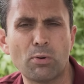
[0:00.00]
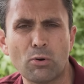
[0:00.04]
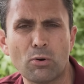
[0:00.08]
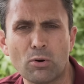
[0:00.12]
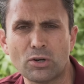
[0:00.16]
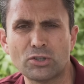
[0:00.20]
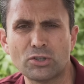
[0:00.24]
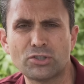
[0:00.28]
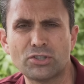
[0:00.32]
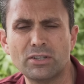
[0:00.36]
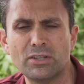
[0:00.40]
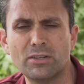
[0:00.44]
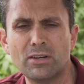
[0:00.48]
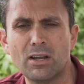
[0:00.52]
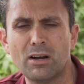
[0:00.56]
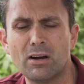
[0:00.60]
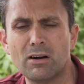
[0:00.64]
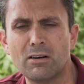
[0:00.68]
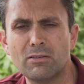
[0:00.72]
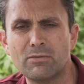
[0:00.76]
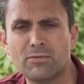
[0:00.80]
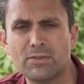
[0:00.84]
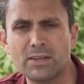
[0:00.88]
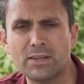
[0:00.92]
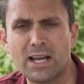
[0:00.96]
portion
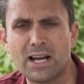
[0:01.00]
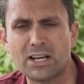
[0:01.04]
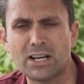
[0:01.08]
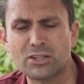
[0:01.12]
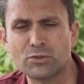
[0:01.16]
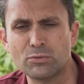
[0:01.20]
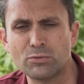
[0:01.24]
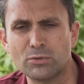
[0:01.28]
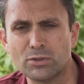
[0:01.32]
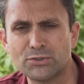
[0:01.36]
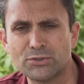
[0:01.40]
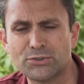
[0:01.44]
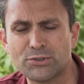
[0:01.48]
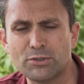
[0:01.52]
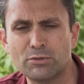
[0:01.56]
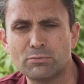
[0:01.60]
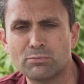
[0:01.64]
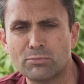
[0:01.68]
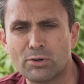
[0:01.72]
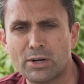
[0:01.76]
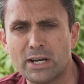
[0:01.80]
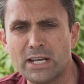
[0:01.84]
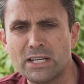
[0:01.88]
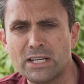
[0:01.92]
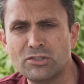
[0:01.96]
of the actual
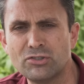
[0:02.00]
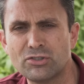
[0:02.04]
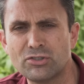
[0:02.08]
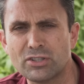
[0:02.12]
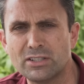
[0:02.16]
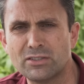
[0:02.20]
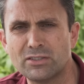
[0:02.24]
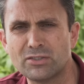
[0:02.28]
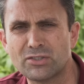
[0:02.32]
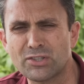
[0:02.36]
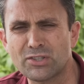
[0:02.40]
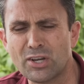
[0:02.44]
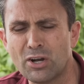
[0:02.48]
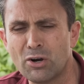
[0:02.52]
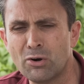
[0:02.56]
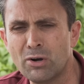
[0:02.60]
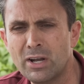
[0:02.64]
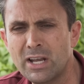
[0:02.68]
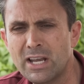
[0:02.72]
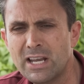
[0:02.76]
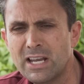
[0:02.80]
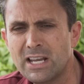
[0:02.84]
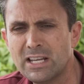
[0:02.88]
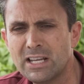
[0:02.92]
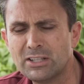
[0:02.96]
zoom range. And so,
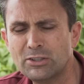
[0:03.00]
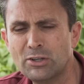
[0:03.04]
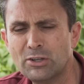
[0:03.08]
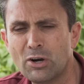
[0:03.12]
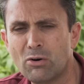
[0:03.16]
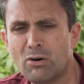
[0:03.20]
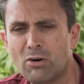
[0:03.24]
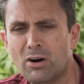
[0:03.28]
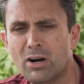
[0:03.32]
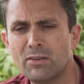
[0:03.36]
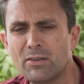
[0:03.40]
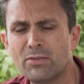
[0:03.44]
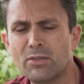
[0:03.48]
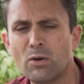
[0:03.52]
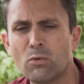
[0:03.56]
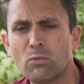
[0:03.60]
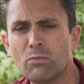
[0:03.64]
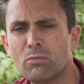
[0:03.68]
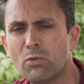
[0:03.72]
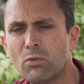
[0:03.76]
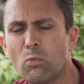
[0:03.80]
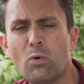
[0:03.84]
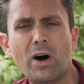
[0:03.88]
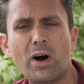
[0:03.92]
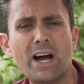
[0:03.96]
you know, on the,
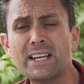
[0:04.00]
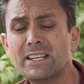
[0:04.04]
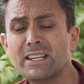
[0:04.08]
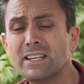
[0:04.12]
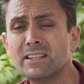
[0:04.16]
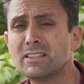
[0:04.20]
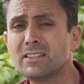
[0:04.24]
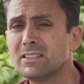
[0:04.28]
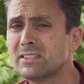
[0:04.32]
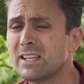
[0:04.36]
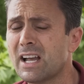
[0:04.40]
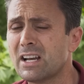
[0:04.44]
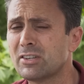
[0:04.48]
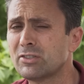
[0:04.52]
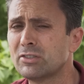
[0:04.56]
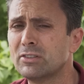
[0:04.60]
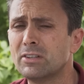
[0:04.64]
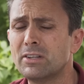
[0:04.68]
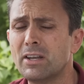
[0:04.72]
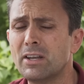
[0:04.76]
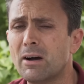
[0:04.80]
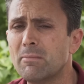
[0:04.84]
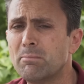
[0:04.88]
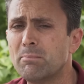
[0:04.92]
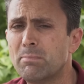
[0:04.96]
the wide end is
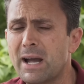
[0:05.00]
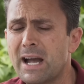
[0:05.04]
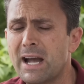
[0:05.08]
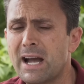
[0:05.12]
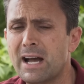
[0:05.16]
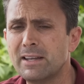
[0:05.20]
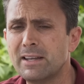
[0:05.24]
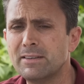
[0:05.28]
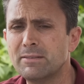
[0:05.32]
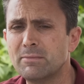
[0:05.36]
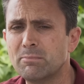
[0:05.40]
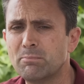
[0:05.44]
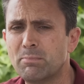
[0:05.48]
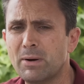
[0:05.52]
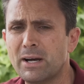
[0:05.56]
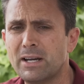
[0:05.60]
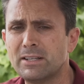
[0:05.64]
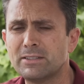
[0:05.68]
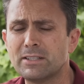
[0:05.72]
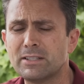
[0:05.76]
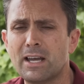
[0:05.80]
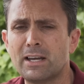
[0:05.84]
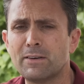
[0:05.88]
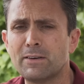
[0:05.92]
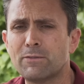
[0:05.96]
actually not bad,
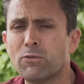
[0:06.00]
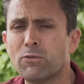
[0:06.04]
but at